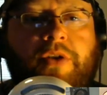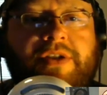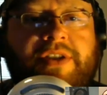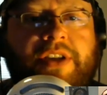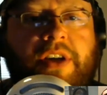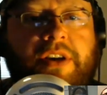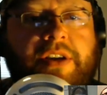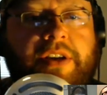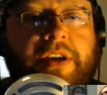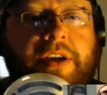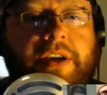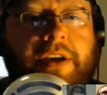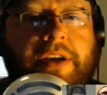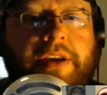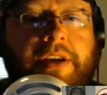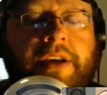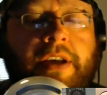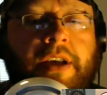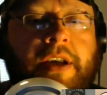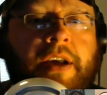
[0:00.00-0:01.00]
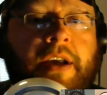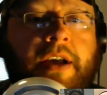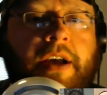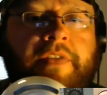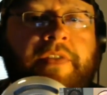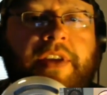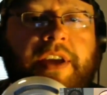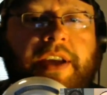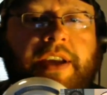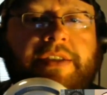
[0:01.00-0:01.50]
It's all good.
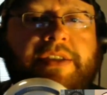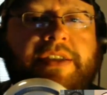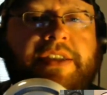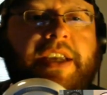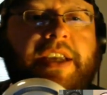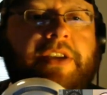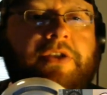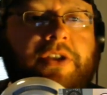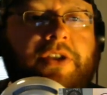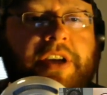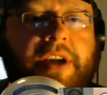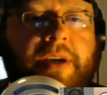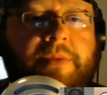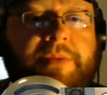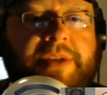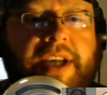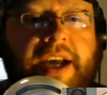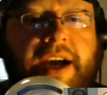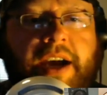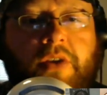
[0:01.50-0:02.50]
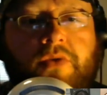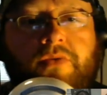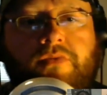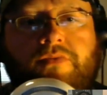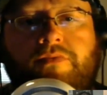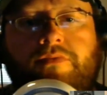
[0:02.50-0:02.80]
And then Ziggler comes out,